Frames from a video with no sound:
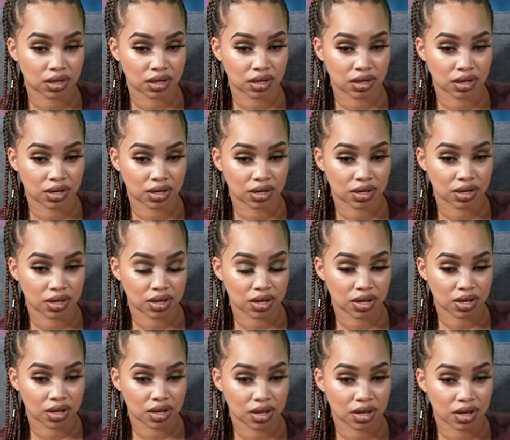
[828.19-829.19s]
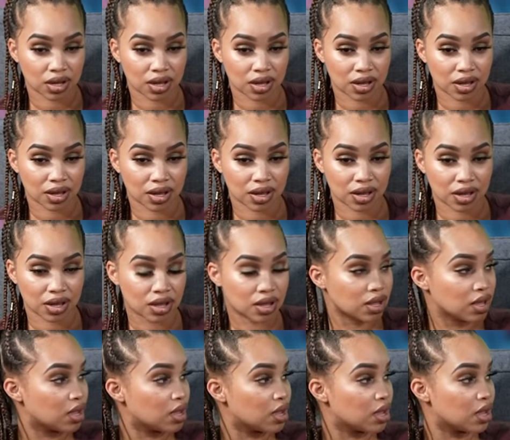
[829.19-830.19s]

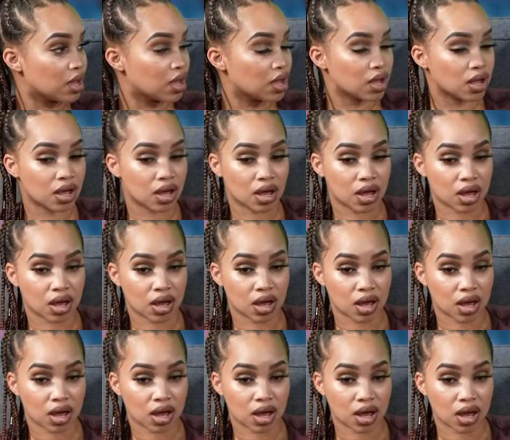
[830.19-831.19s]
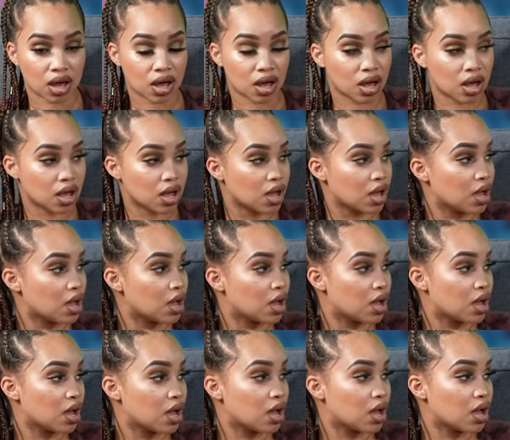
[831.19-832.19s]

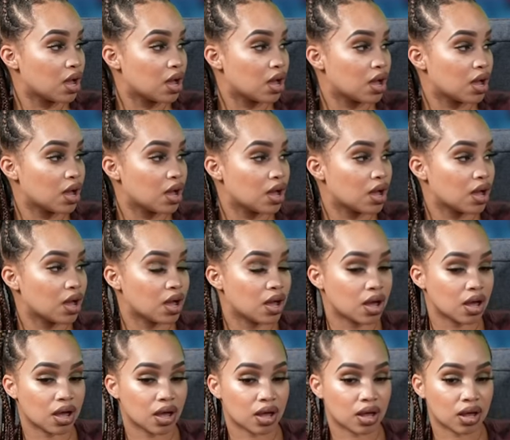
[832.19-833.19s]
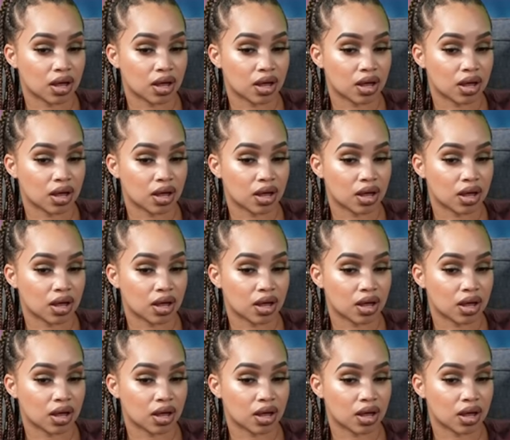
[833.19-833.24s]
(not speaking)